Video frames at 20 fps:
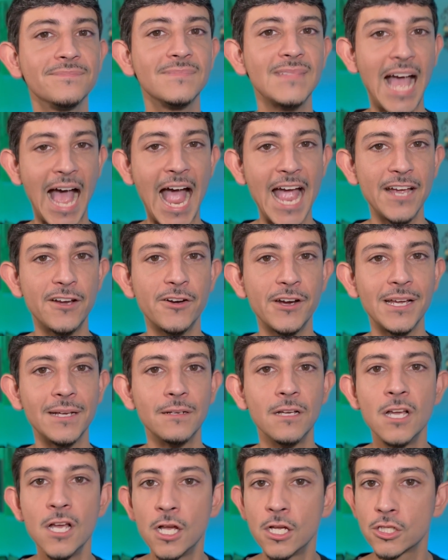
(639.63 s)
I agree.
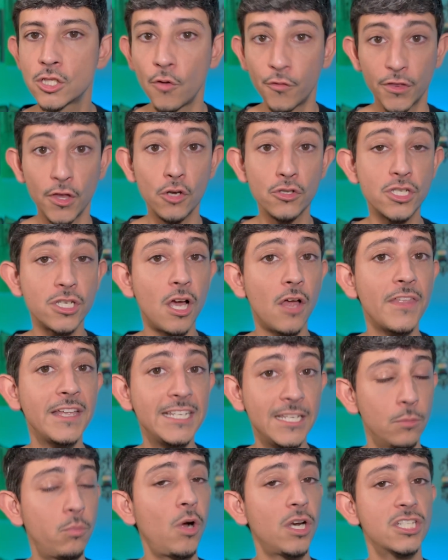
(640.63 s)
So for those of y'all that
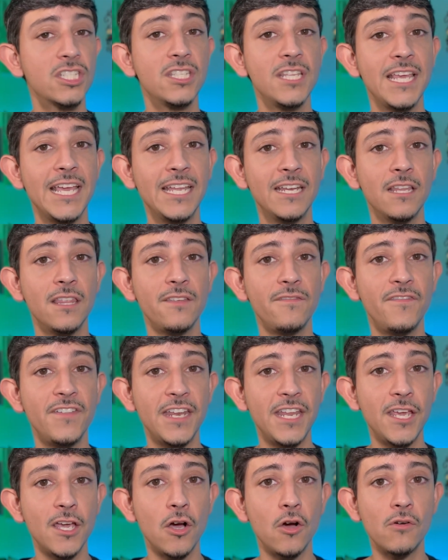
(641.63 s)
did watch to the end of the
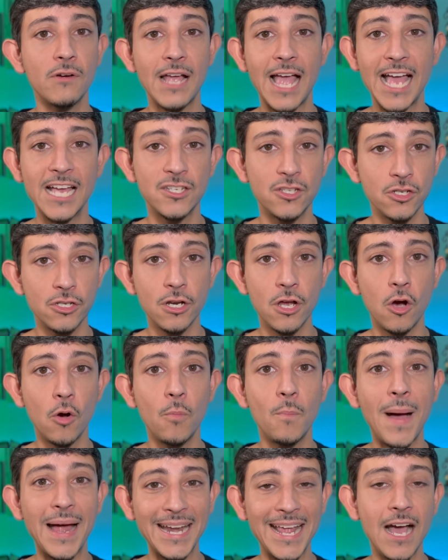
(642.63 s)
video, as you know
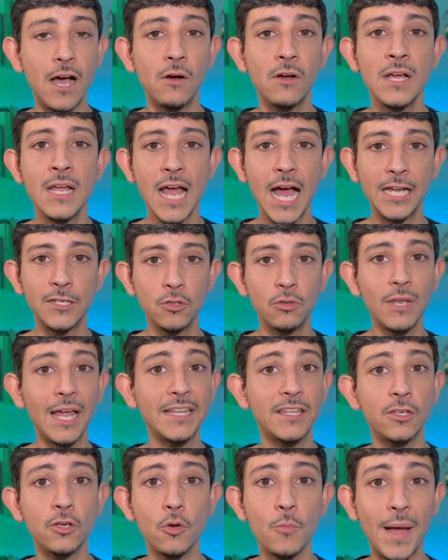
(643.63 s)
by now, I do
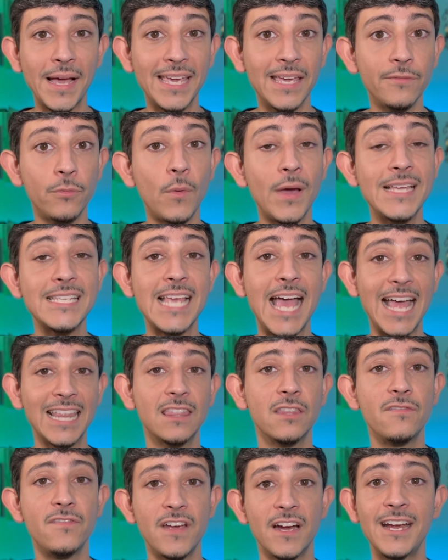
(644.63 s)
like to do my giveaways at
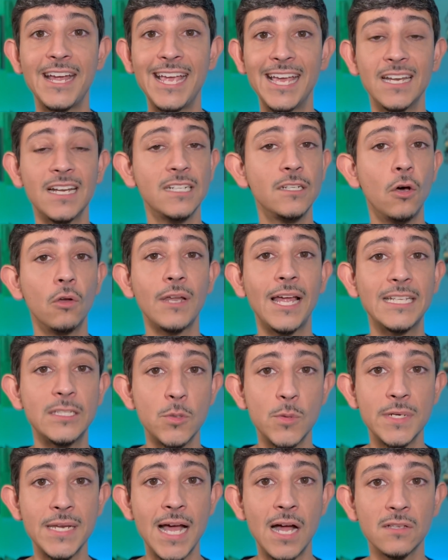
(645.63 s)
the very end. I don't like
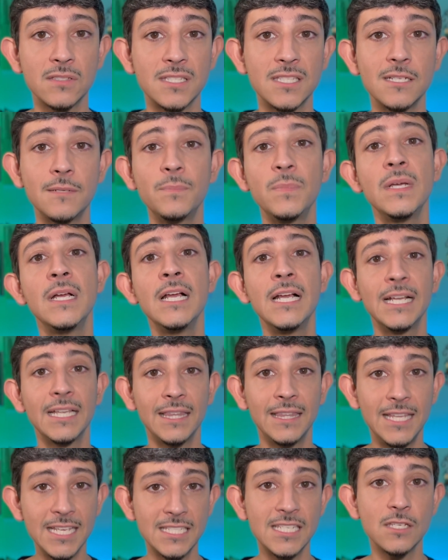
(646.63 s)
to announce them.
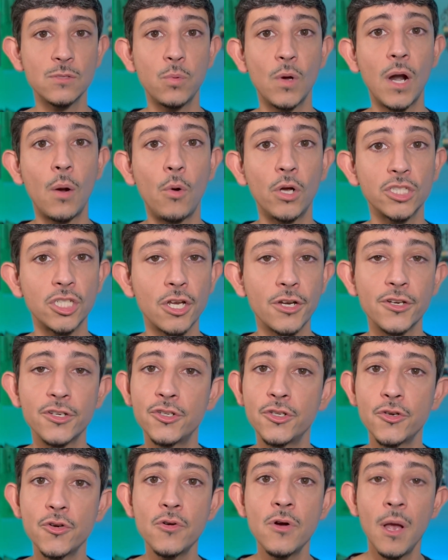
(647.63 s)
This is what I want y'all to
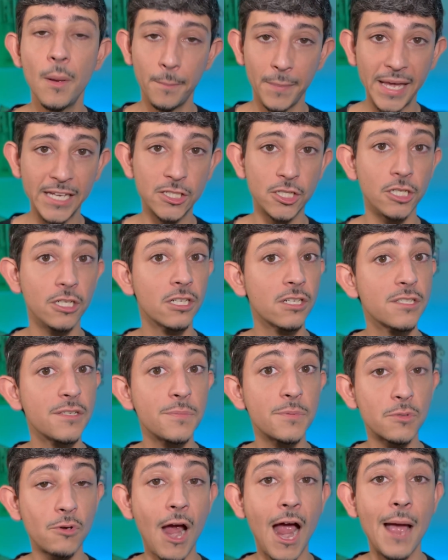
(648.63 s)
do. Make sure you're
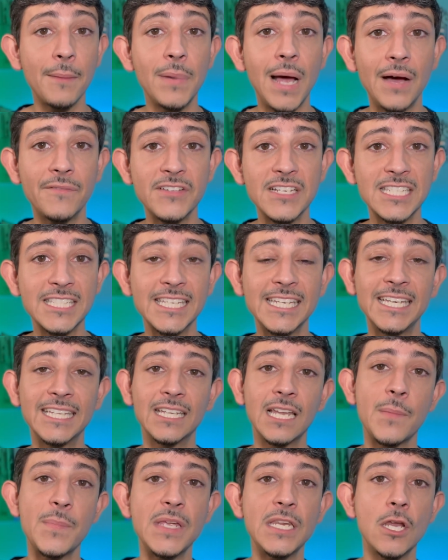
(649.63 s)
subscribed, obviously, and
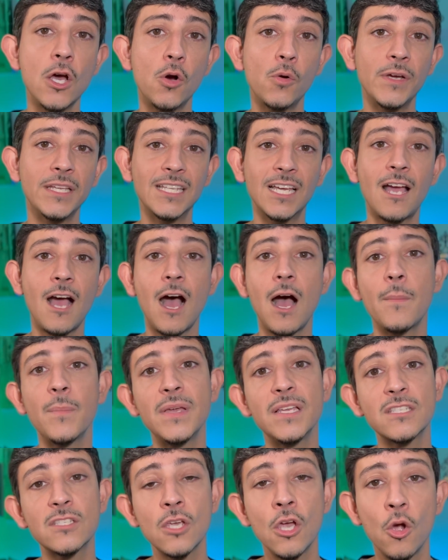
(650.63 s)
let me know in the
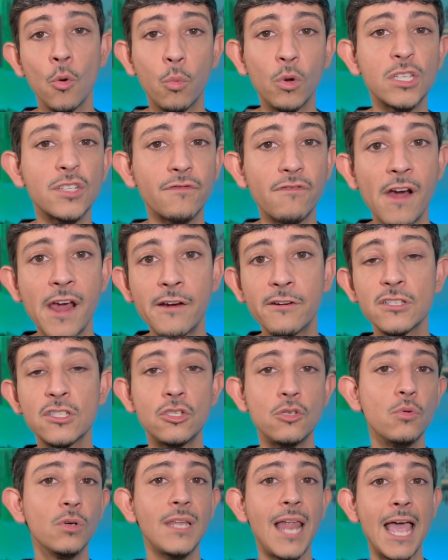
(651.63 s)
comments which fragrance
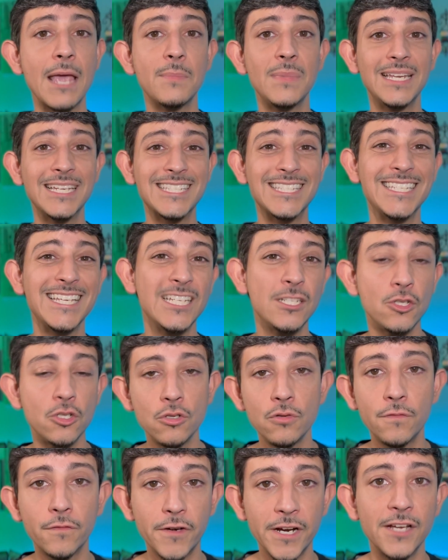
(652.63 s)
you would like me to send
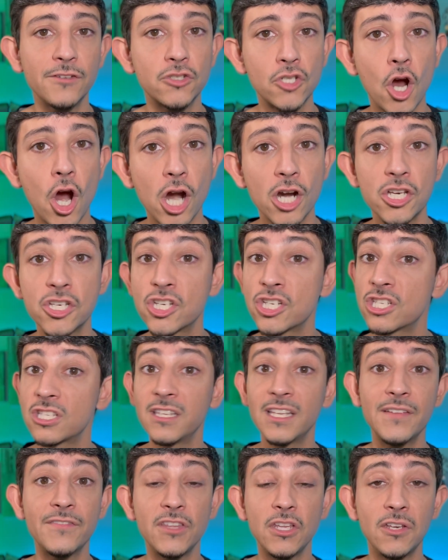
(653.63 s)
you free of charge. Just
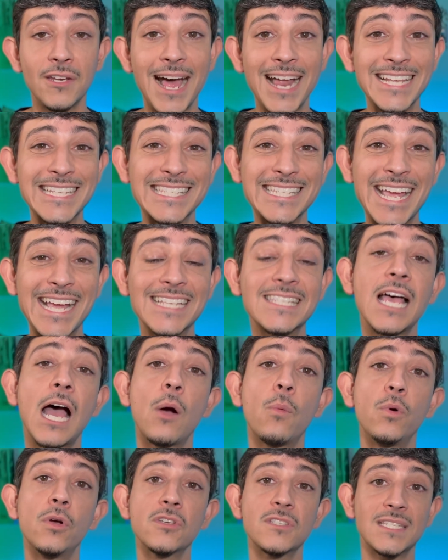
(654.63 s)
live in the United States. I
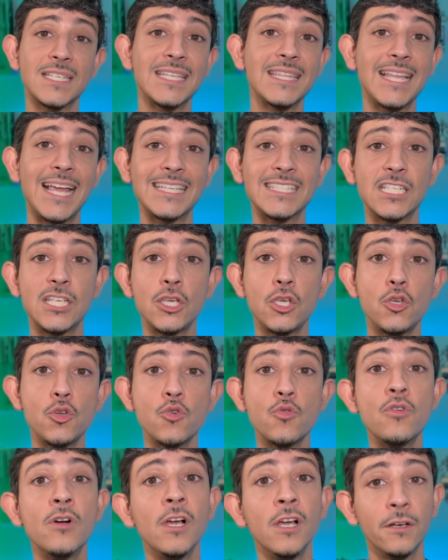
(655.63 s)
will send that to
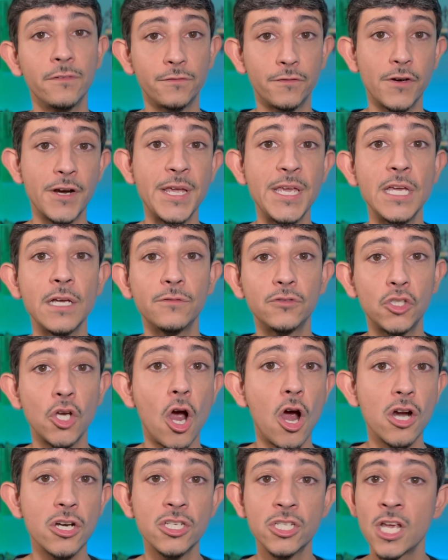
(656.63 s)
you free of
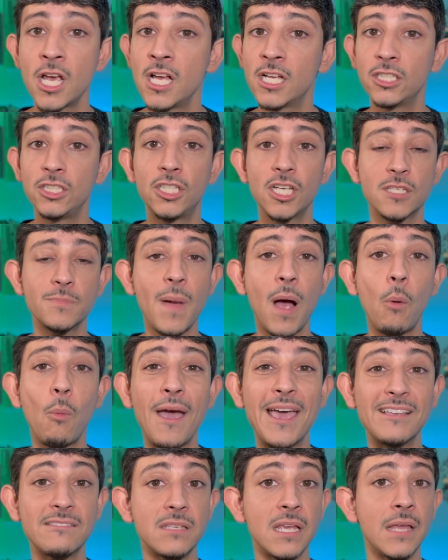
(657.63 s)
charge. Just my
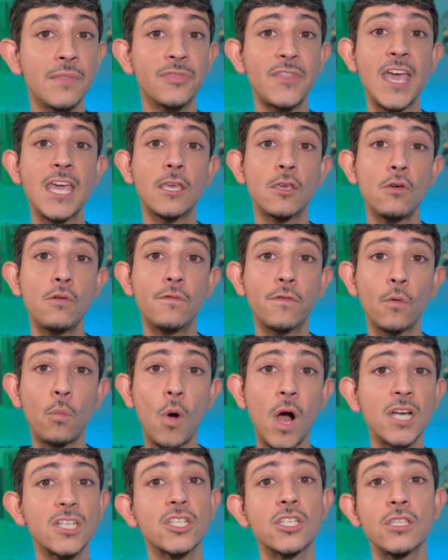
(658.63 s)
way of saying thank you for
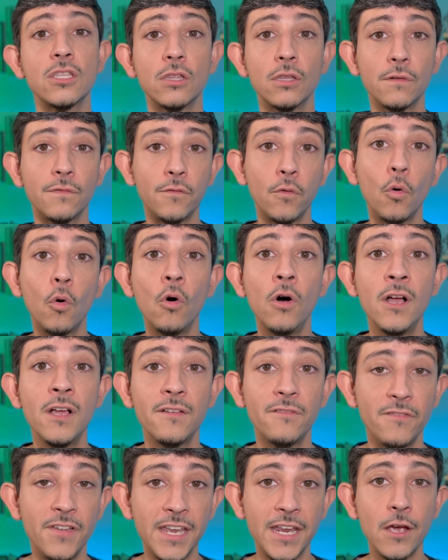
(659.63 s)
watching the full
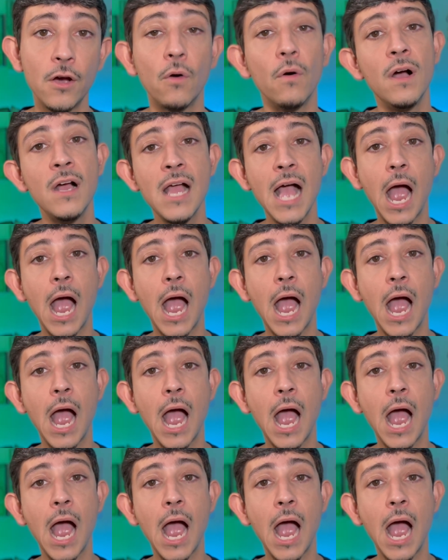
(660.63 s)
video.